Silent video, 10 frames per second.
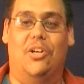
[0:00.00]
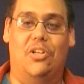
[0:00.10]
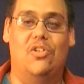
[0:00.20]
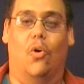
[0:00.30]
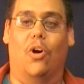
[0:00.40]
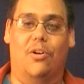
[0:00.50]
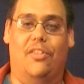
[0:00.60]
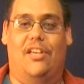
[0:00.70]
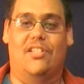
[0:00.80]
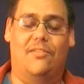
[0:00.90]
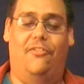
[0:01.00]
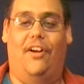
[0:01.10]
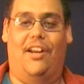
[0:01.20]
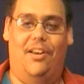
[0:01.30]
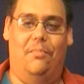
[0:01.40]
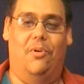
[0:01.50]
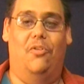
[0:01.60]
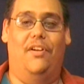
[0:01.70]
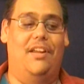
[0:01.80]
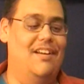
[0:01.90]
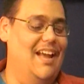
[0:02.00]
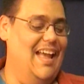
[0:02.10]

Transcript: adored this fucking movie,